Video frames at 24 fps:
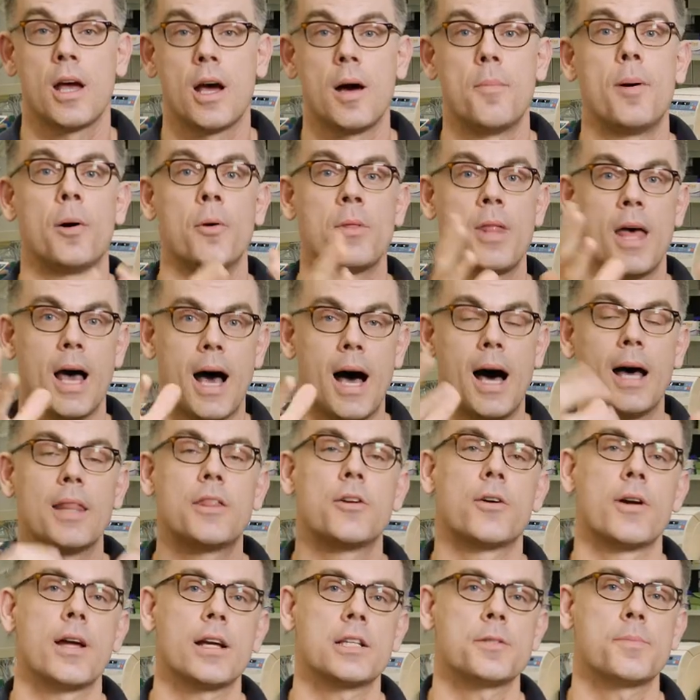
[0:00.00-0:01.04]
about
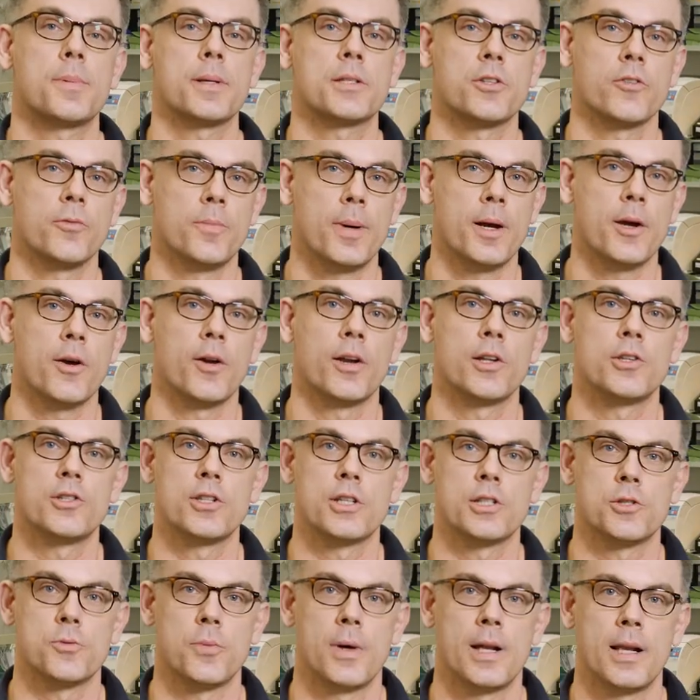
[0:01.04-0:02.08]
other aspects of biology
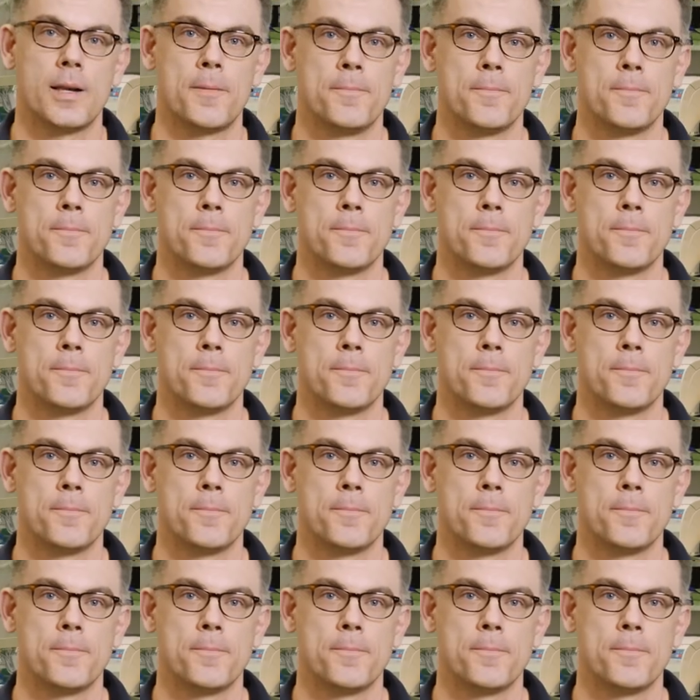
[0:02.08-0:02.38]
as well.